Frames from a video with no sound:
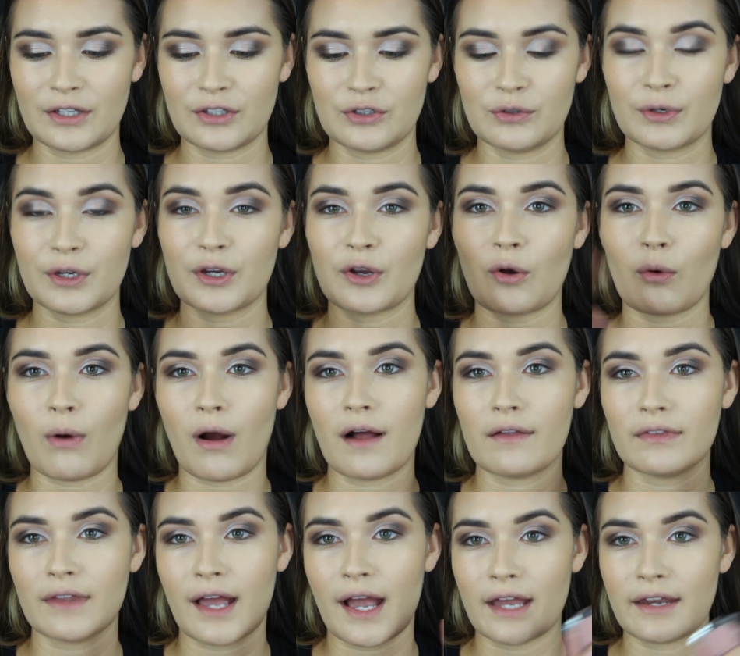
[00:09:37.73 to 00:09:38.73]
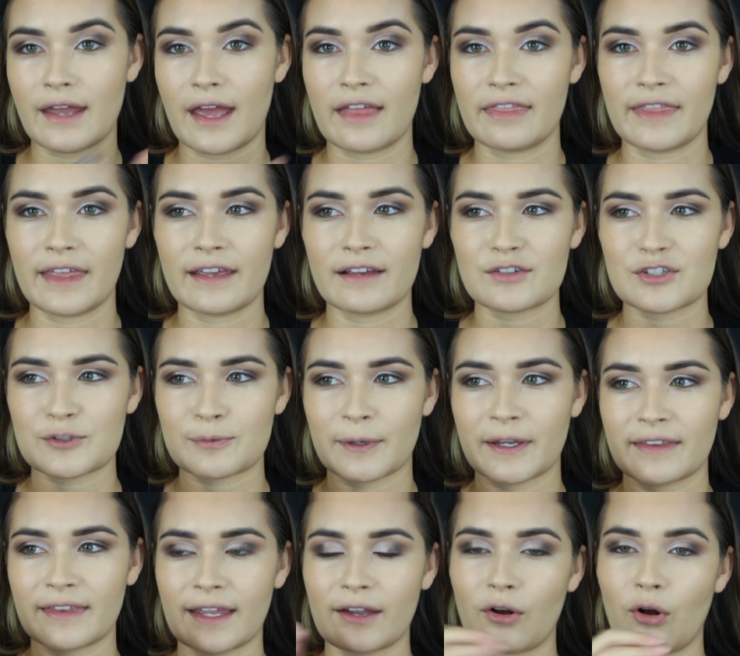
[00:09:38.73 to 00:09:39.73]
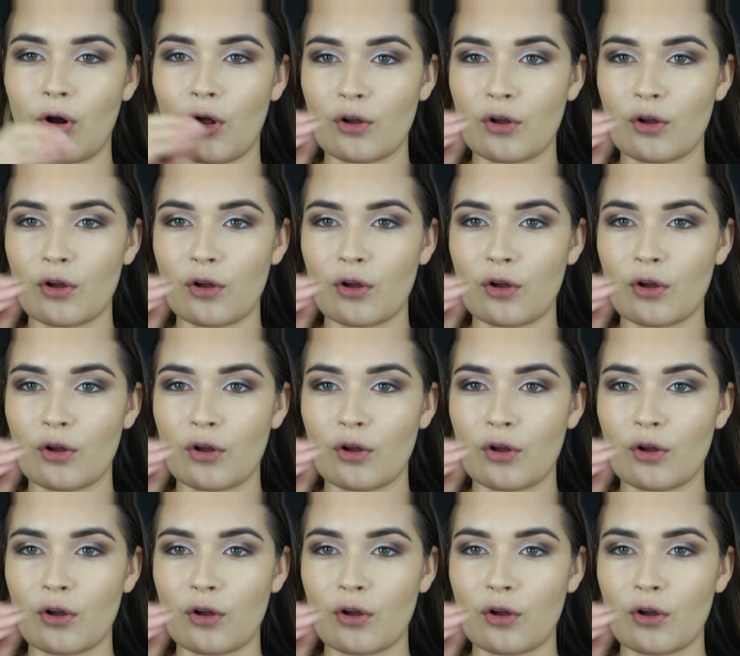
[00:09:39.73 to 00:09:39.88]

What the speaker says: You can go online and they explain like